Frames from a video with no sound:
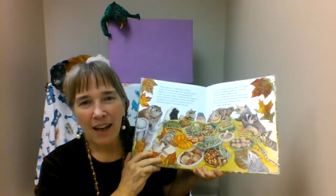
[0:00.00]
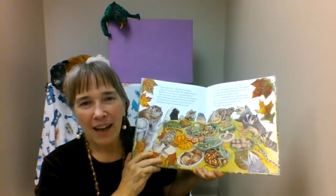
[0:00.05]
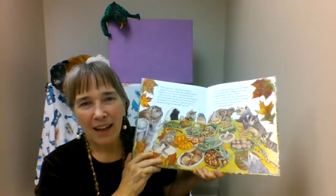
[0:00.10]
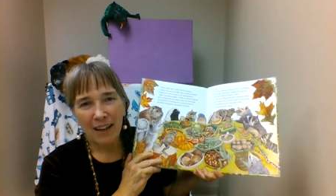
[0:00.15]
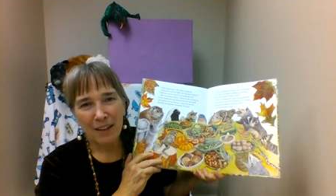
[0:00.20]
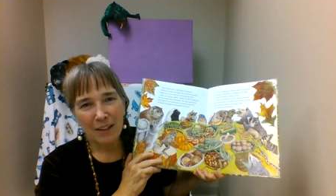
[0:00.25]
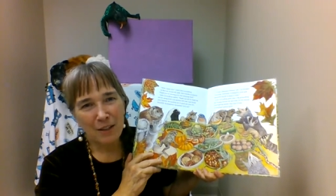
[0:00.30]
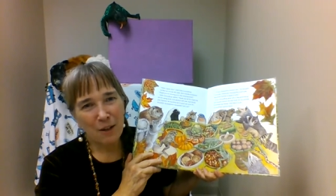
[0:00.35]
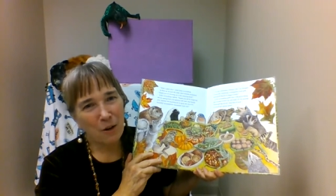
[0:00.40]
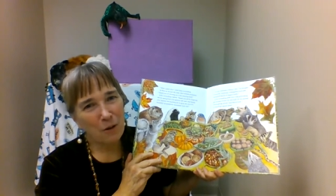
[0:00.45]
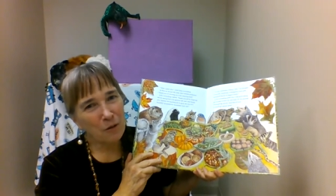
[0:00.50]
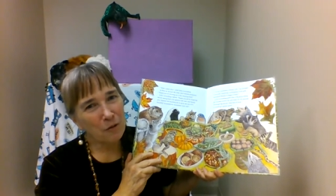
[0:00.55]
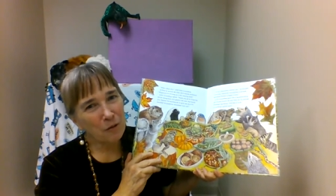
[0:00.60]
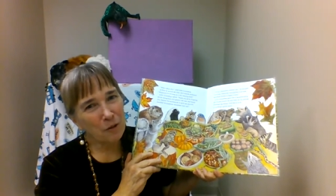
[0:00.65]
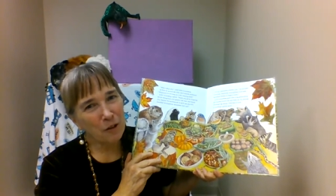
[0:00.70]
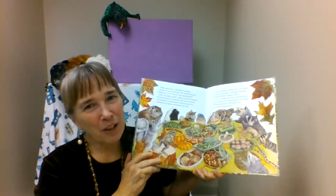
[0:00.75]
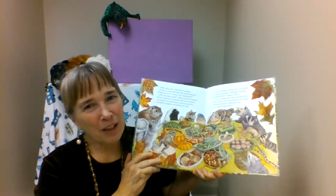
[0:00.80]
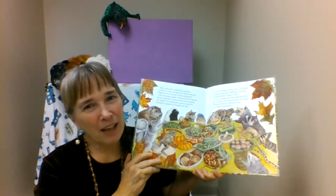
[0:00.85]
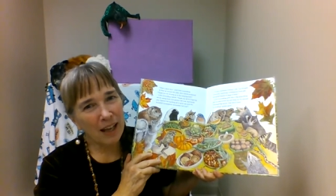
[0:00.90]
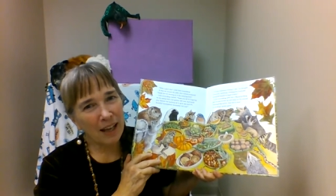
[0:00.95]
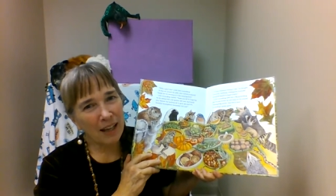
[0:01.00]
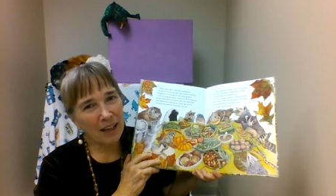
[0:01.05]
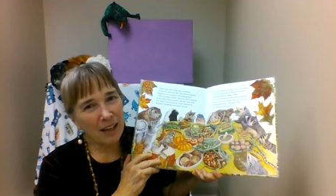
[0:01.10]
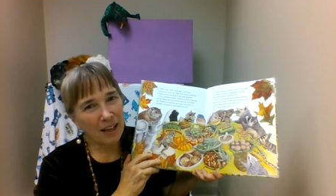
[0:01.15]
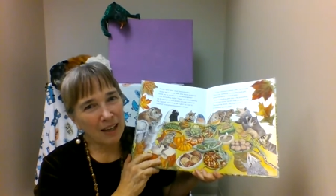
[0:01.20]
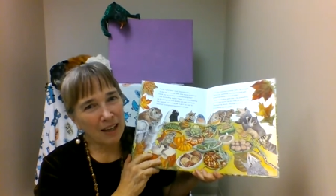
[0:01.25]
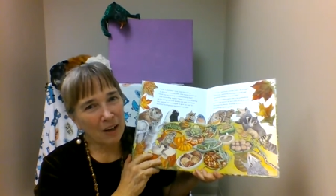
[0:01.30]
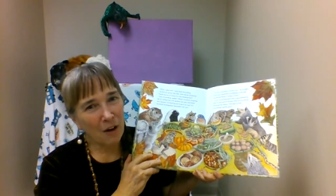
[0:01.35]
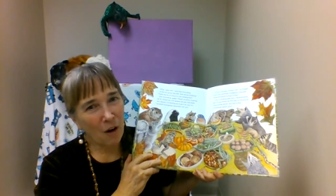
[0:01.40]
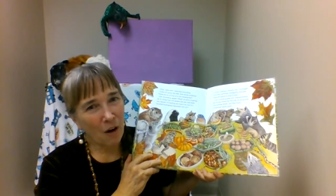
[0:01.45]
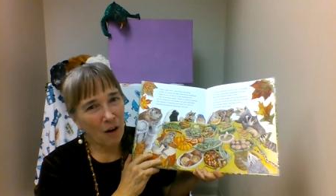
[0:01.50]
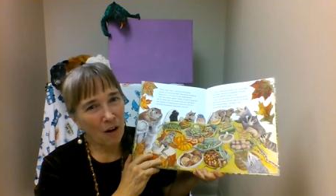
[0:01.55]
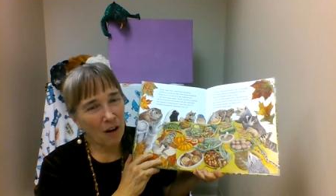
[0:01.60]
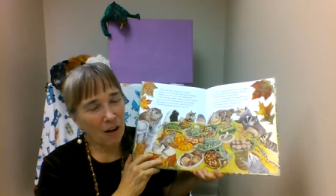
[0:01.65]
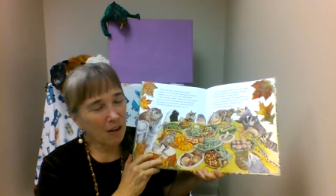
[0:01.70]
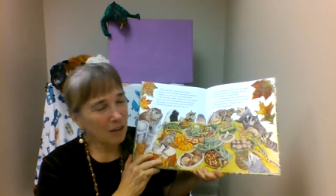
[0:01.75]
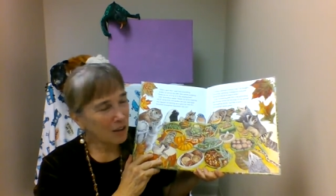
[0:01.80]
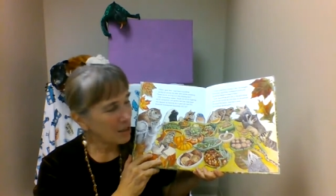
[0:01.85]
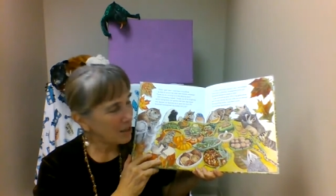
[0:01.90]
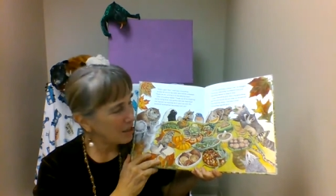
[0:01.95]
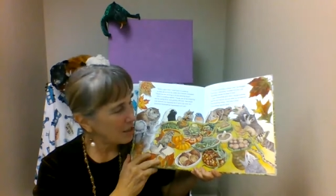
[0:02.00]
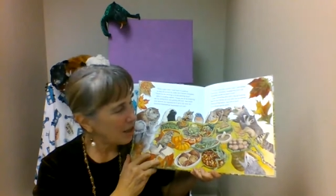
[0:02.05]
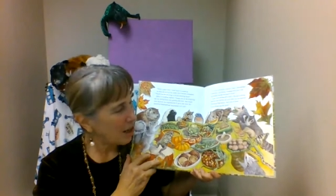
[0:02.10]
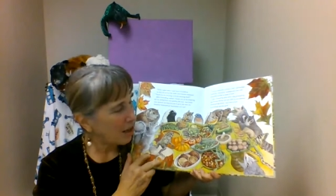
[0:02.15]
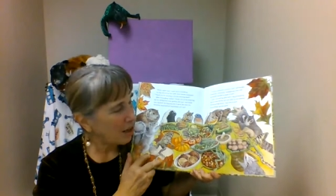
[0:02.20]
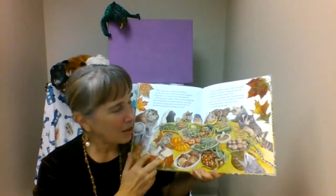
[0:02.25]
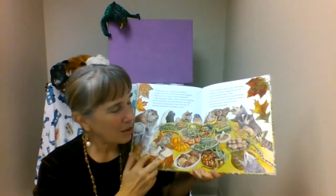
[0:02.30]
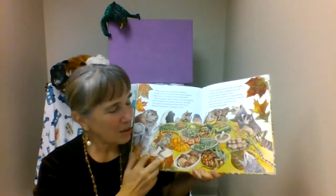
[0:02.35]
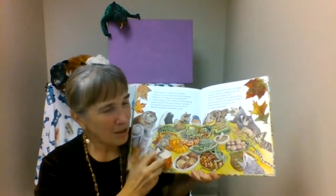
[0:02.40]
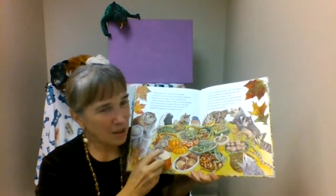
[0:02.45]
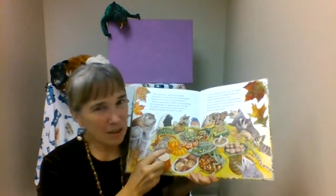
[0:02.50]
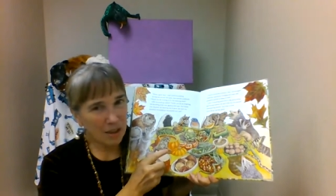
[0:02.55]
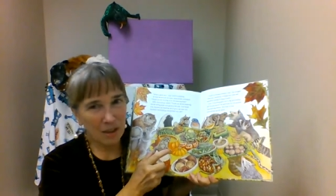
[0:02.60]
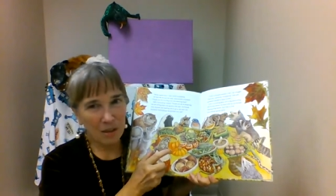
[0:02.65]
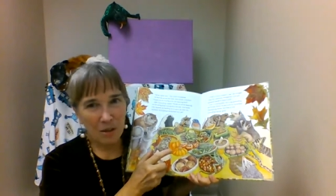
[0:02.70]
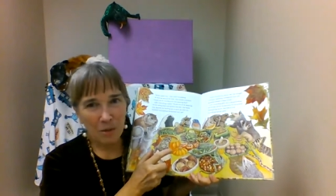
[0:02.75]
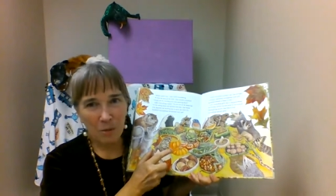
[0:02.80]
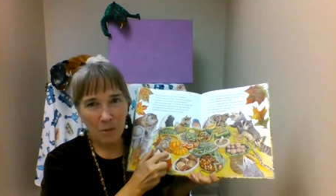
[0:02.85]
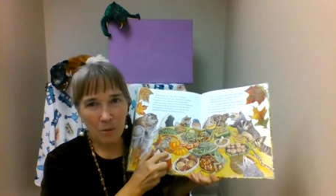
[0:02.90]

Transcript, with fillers: And don't forget, it all starts